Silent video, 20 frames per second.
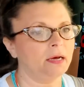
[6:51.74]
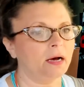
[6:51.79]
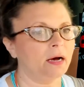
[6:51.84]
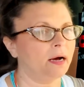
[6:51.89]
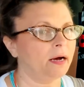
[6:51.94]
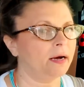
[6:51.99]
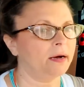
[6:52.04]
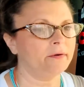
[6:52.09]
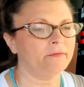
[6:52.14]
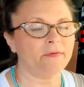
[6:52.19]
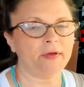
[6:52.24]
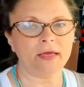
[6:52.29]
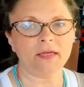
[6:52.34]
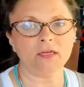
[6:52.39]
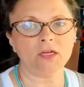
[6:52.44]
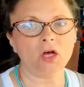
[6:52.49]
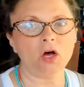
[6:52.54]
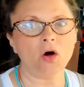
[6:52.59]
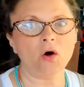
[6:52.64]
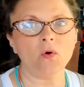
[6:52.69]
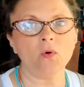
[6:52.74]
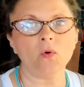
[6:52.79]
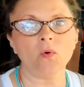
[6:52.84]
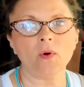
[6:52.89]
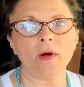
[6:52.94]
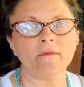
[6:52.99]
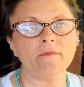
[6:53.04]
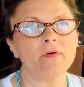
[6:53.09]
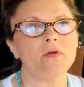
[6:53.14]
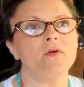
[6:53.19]
Van Gogh,
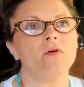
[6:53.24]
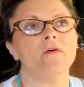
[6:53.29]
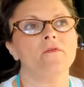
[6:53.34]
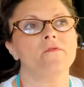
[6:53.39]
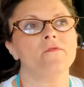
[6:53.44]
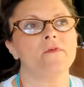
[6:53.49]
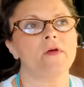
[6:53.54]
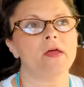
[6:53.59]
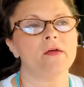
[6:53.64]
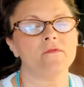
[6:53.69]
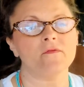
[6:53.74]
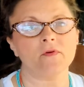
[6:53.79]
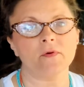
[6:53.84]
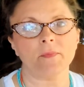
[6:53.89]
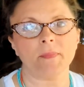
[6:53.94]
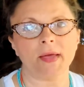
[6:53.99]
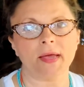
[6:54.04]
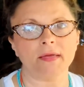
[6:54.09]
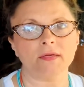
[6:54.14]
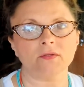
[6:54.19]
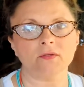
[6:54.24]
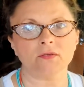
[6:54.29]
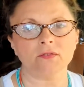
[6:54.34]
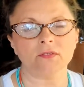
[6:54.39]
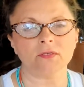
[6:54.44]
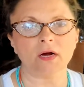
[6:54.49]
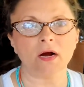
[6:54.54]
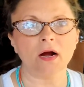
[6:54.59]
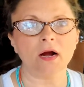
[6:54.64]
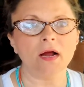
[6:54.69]
whoever your favorite painters
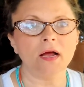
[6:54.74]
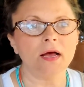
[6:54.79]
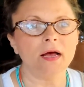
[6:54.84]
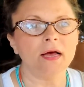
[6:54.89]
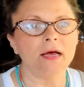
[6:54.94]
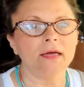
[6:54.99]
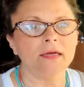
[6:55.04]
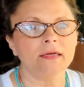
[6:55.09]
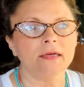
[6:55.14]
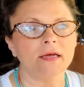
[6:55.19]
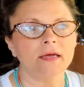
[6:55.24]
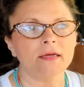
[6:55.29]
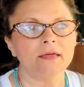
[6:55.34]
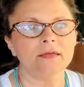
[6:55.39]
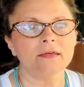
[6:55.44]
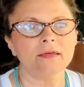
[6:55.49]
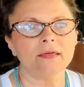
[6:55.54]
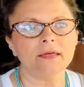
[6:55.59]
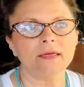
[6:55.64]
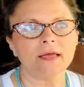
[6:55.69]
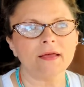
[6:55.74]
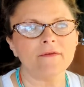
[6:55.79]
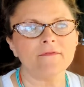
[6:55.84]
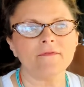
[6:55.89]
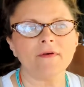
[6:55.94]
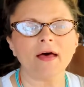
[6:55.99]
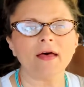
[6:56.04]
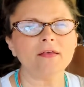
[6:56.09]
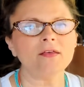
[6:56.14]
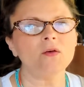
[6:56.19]
are,
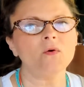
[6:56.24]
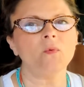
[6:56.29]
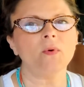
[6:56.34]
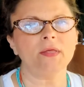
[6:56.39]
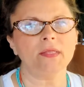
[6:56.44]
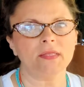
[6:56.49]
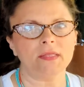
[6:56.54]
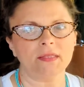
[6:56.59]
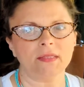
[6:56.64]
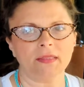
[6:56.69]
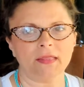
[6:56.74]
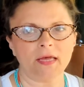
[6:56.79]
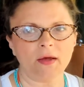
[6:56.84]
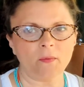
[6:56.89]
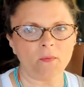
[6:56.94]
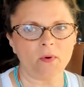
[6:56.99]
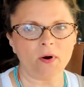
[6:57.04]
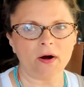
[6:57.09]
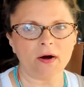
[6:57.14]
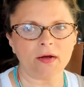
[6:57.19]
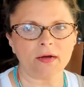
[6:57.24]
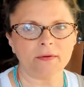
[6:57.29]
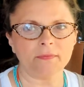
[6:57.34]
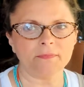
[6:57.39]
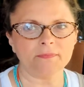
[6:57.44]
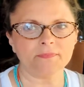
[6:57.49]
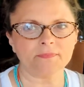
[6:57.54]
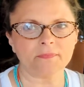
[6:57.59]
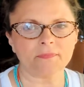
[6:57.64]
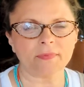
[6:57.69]
evaluate their work
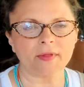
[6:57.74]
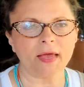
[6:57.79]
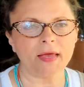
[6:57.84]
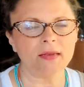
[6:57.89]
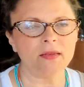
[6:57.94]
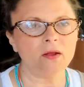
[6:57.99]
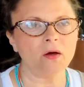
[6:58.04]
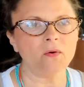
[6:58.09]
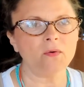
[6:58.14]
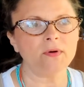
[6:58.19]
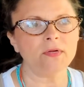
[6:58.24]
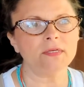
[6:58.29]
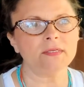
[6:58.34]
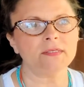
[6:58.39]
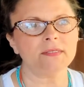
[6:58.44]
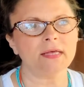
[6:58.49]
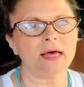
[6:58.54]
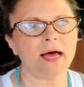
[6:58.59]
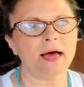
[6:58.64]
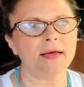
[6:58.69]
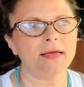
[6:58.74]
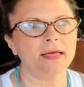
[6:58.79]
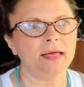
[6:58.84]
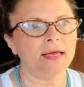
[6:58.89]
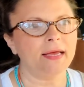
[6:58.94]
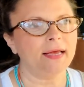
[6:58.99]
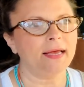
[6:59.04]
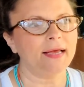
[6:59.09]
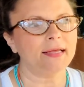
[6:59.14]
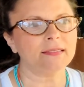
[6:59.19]
and notice that
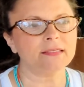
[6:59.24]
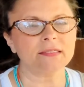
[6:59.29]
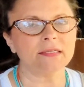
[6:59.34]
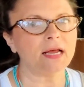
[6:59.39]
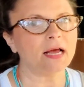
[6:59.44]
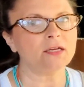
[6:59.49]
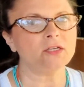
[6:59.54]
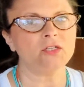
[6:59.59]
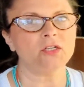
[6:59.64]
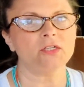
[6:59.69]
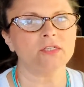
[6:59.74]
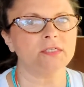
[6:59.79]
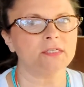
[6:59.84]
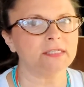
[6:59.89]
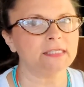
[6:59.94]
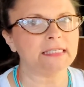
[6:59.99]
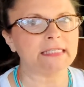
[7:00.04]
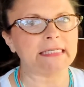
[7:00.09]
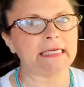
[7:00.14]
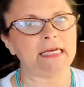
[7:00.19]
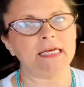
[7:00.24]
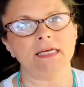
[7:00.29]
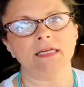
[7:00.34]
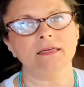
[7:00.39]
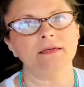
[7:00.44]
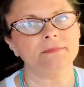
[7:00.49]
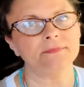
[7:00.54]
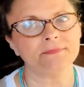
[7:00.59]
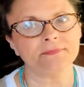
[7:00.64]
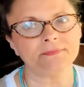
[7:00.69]
it's not just a scene.